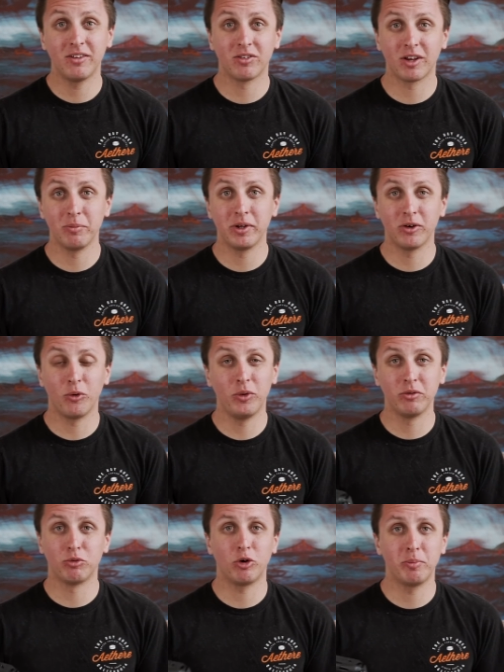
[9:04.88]
is gonna be your
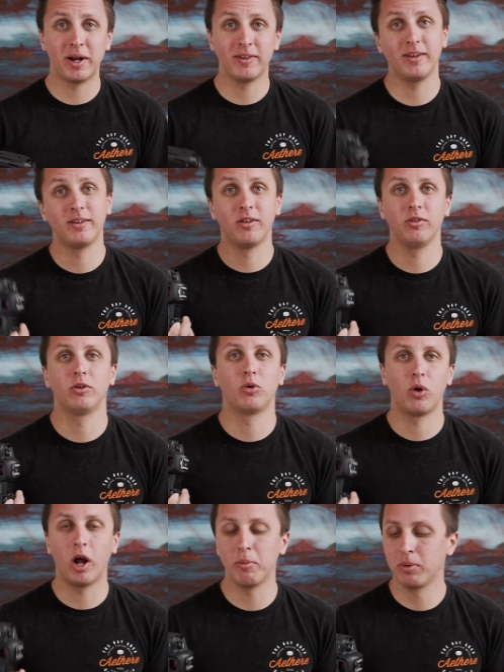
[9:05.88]
only format that doesn't
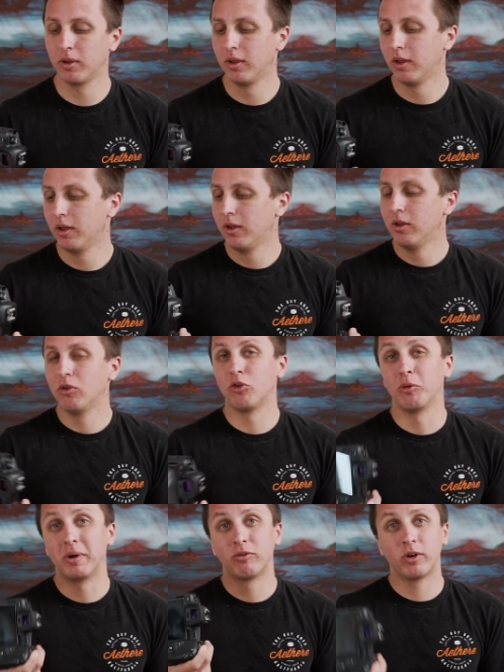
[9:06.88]
crop.
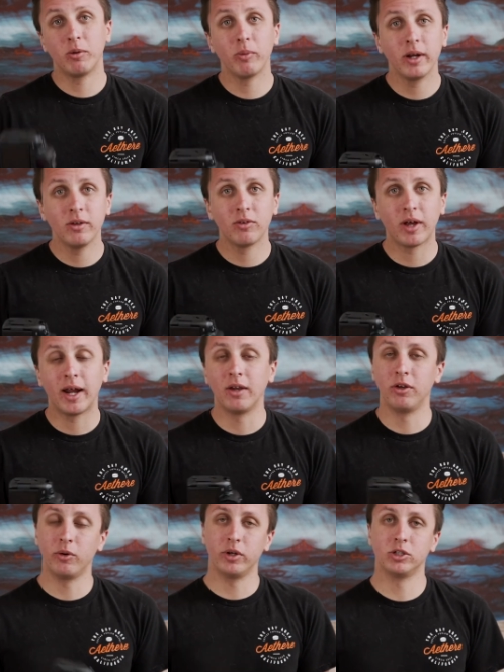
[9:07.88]
So my frame rates I
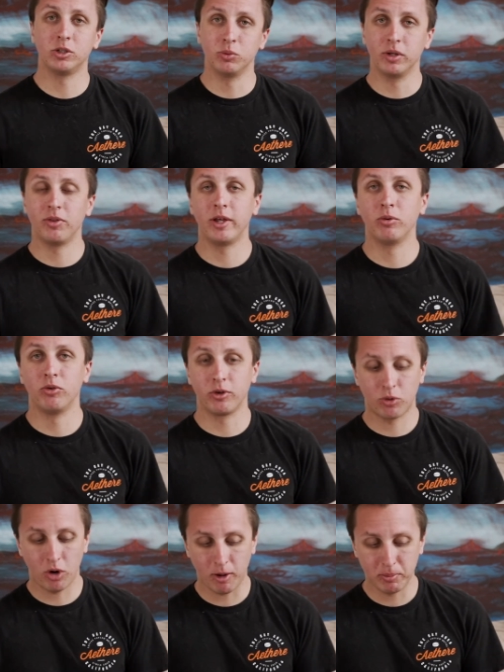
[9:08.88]
had no issue with, it was the
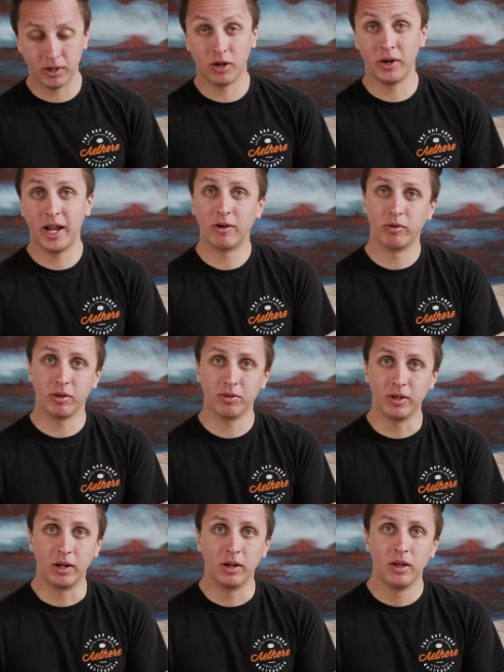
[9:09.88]
cropping on
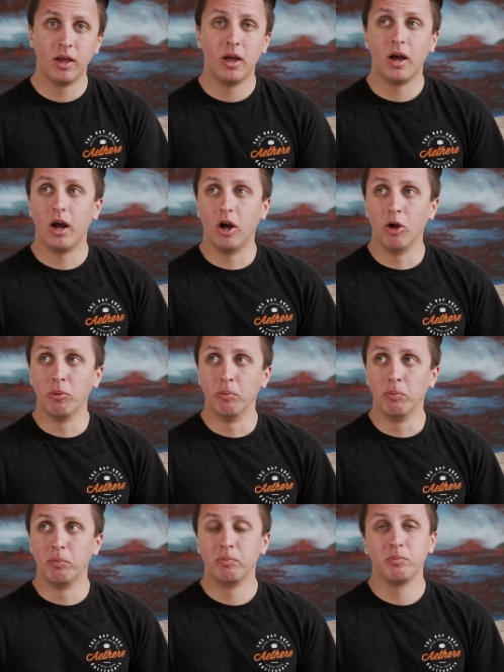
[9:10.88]
everything.
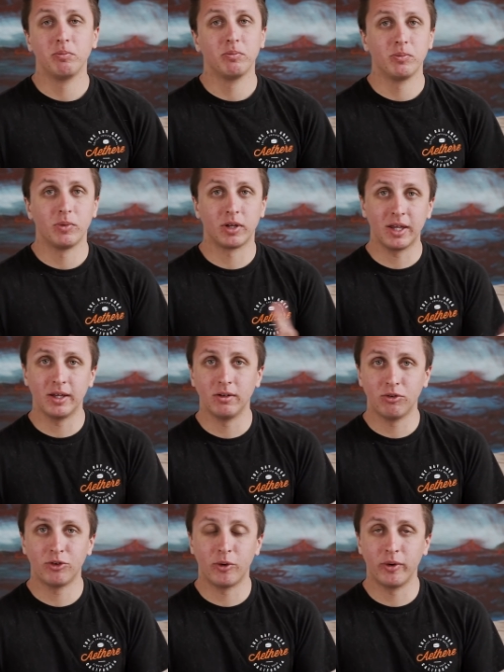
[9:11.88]
Um,
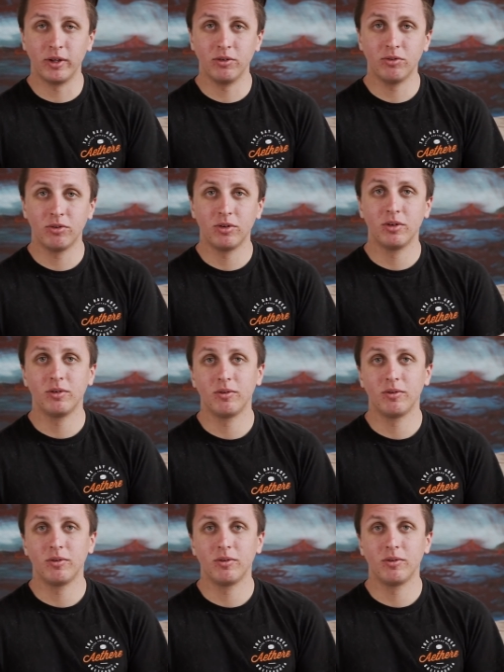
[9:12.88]
again, Sony's,